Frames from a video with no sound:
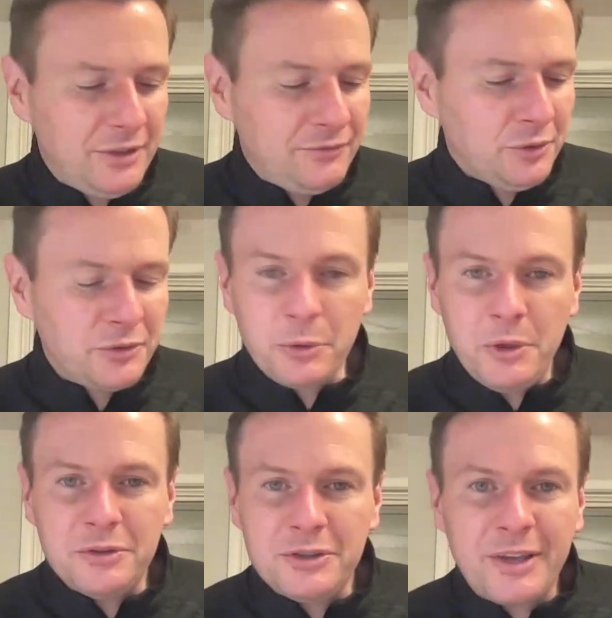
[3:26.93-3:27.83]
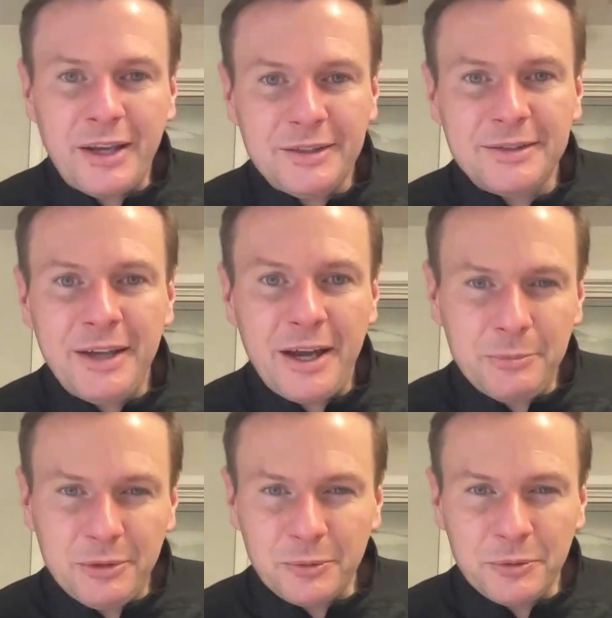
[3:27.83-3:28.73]
Those three were just kind of
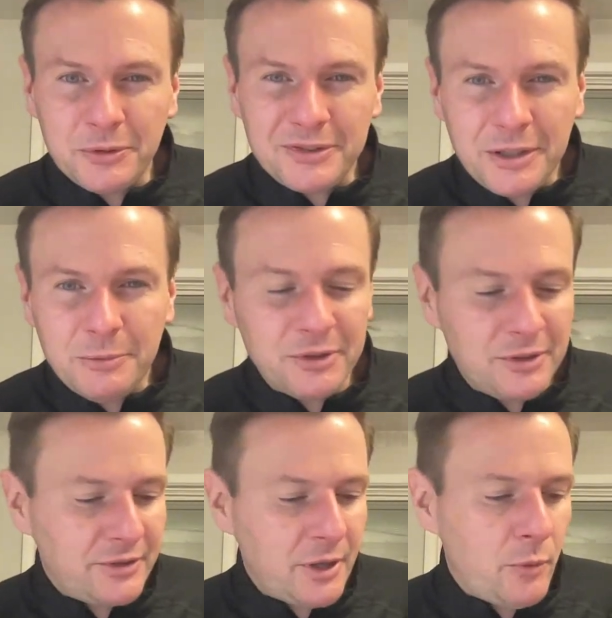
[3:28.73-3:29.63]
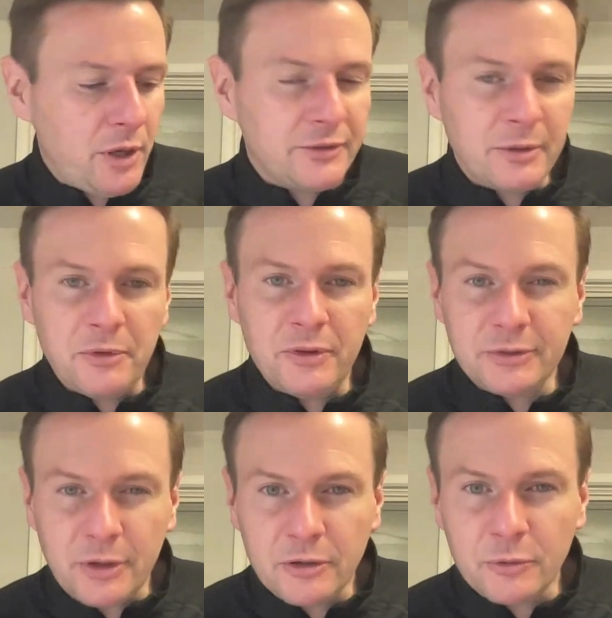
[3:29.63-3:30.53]
synonymous with those teams in the same way some of the
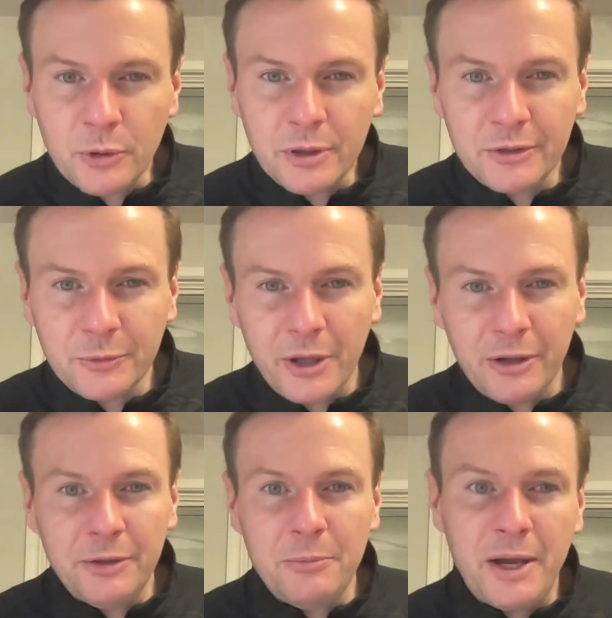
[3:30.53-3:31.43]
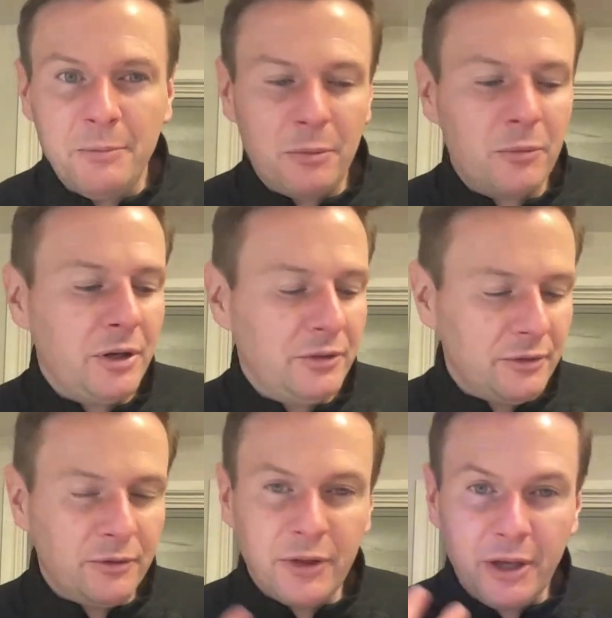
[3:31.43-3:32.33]
stars were as well, in my memory,
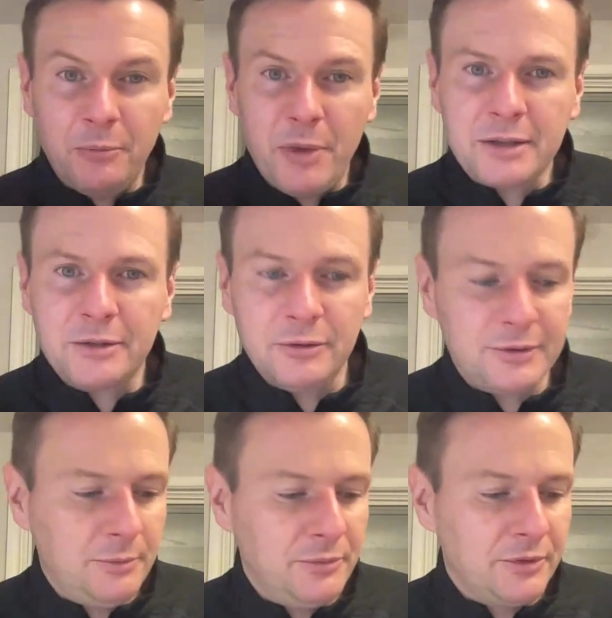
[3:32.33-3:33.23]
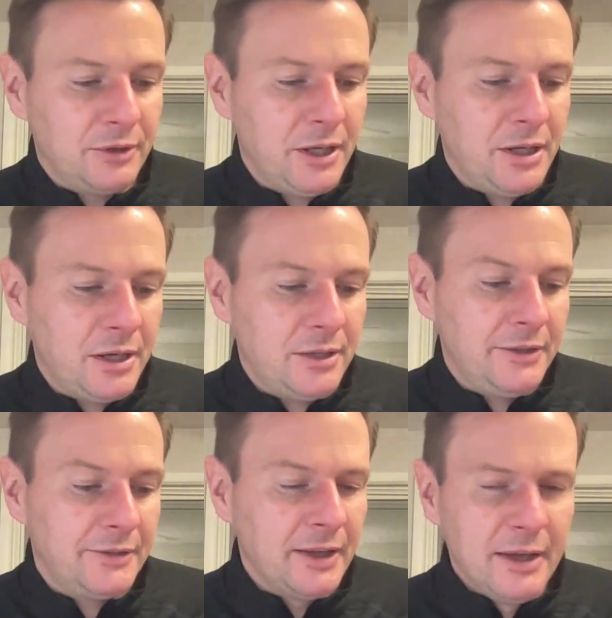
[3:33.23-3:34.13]
thinking back to those teams in the late
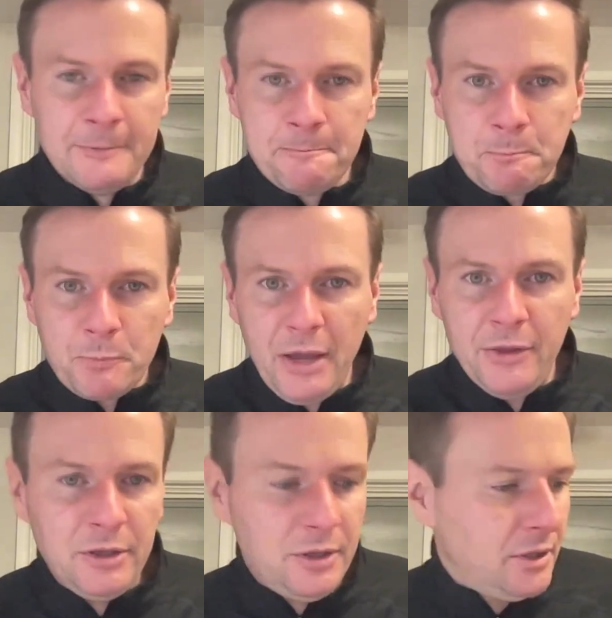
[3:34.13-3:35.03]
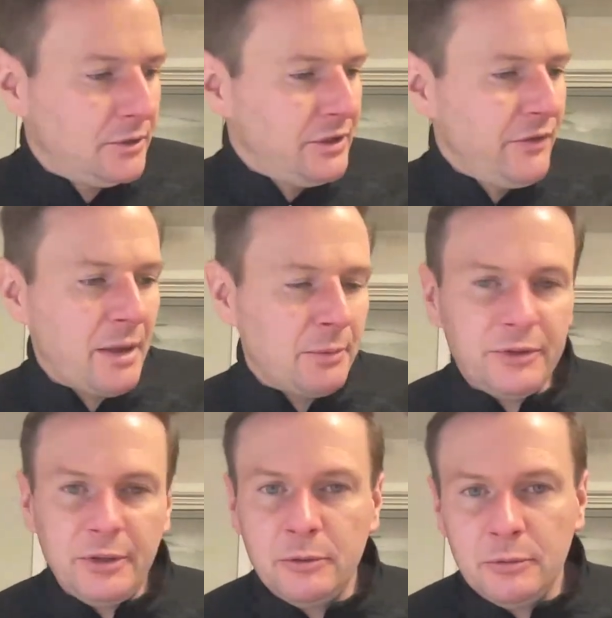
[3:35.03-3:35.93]
90s. And then Steve
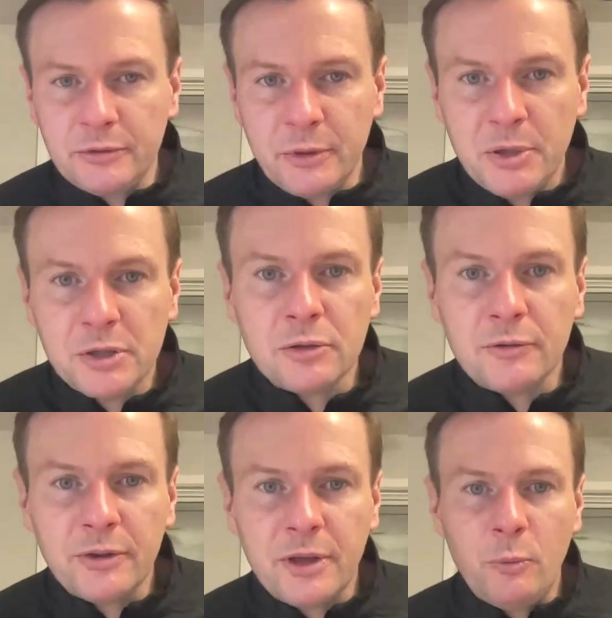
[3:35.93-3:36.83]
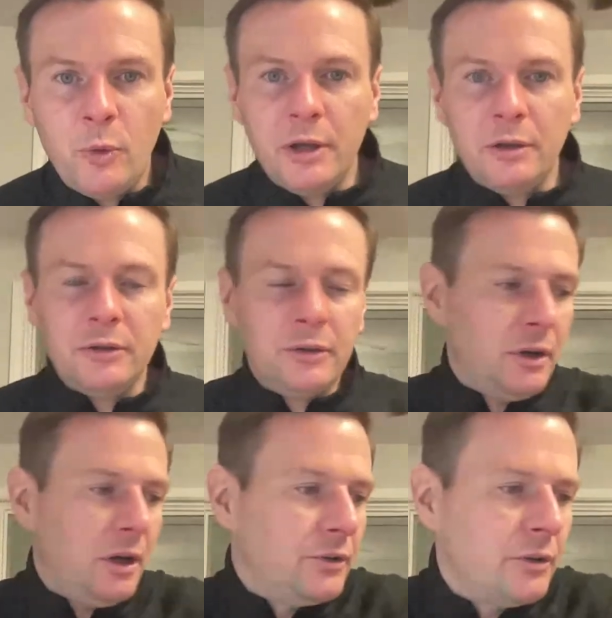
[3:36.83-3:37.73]
Hamilton, who was a pitcher for them
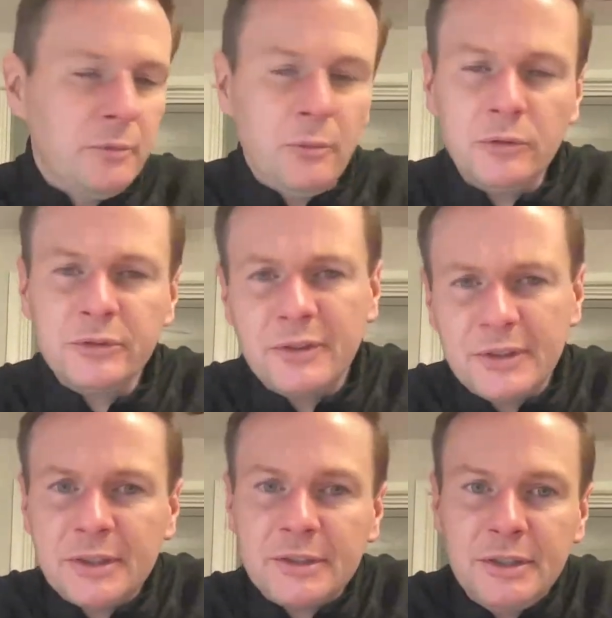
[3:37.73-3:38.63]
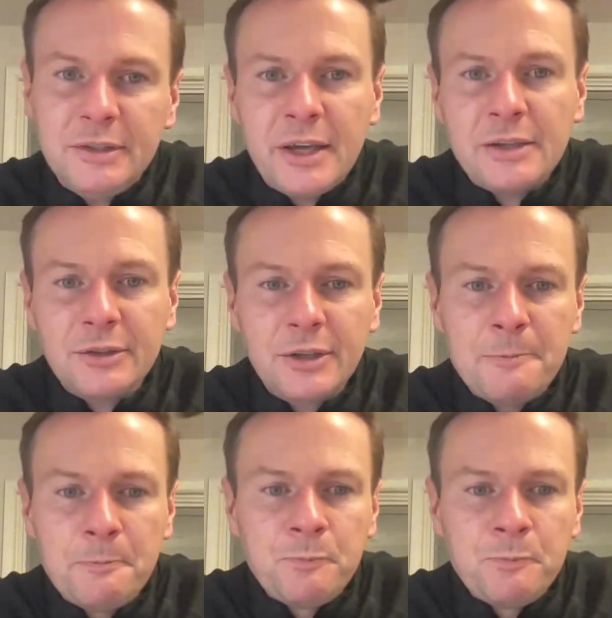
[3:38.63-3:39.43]
during most of the 60s, actually.